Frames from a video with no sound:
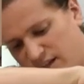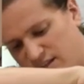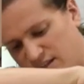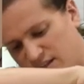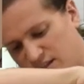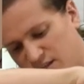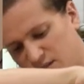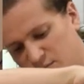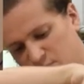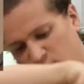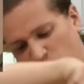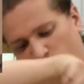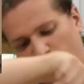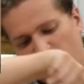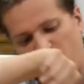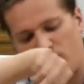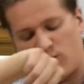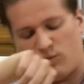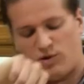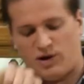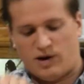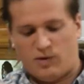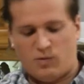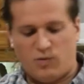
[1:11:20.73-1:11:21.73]
at the
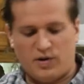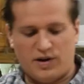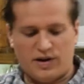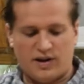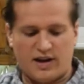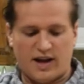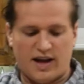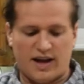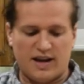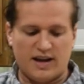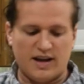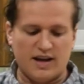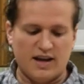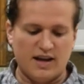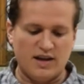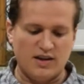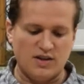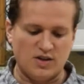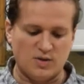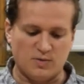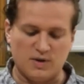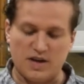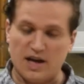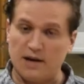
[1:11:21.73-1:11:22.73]
point where I want it at,
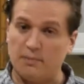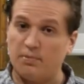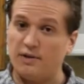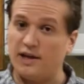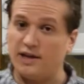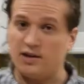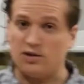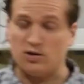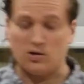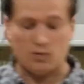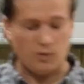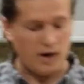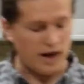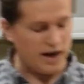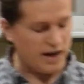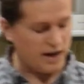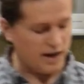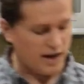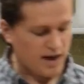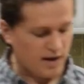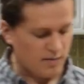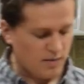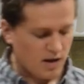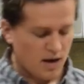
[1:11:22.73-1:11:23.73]
so we got to play a little waiting
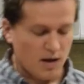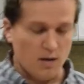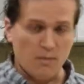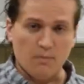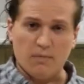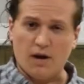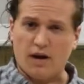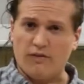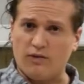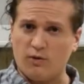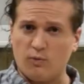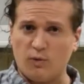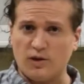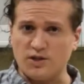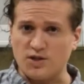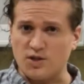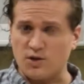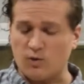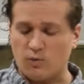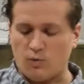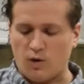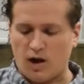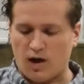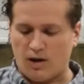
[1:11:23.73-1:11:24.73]
game. But every once
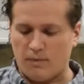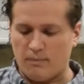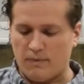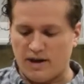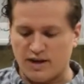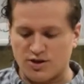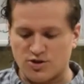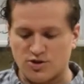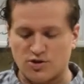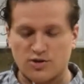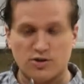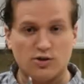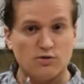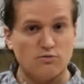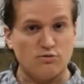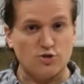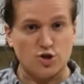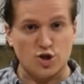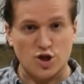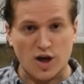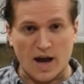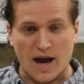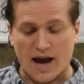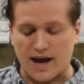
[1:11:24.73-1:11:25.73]
in a while, make sure you
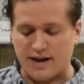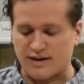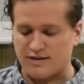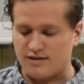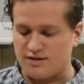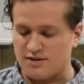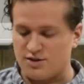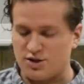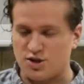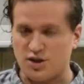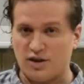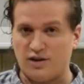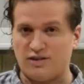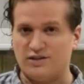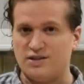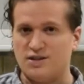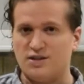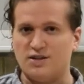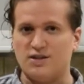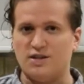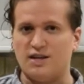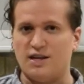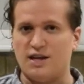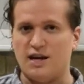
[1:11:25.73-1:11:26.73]
check the shell to
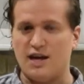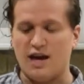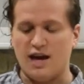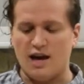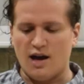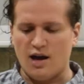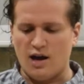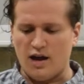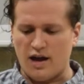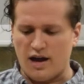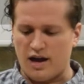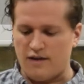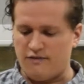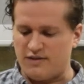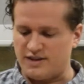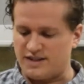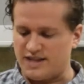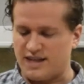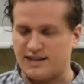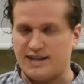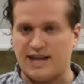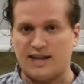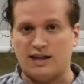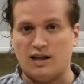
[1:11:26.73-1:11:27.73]
see if
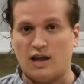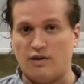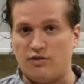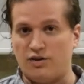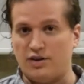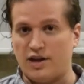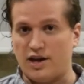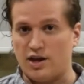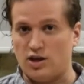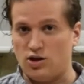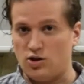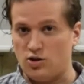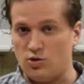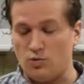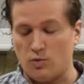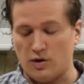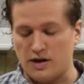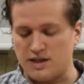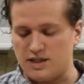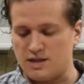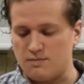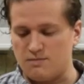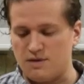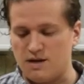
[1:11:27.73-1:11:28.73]
it's at that level that you
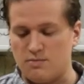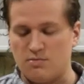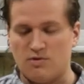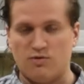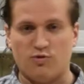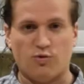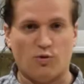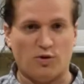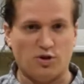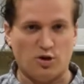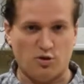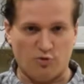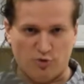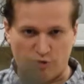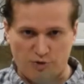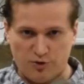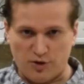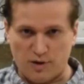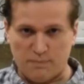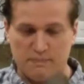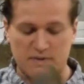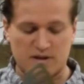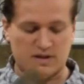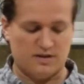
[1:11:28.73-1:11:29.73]
want it to be before you
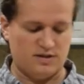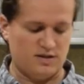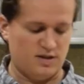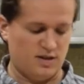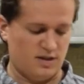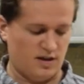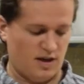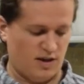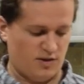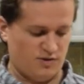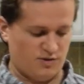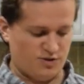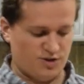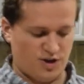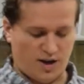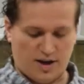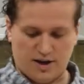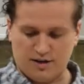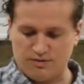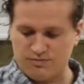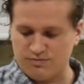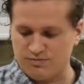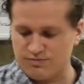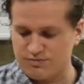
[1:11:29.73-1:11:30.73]
flip it to the other
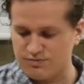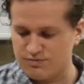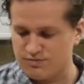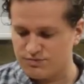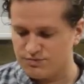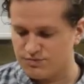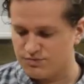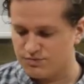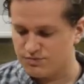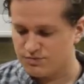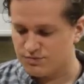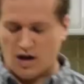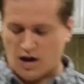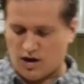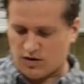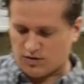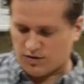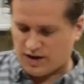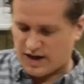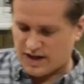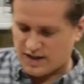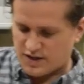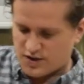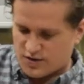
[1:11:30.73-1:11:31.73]
side. All
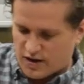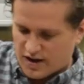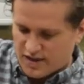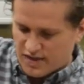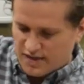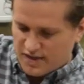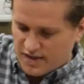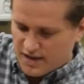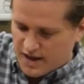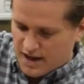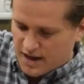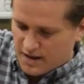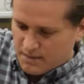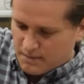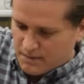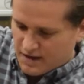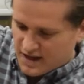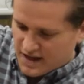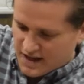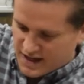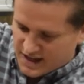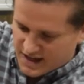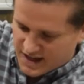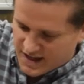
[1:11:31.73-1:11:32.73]
right, so I think
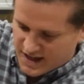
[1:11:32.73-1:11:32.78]
my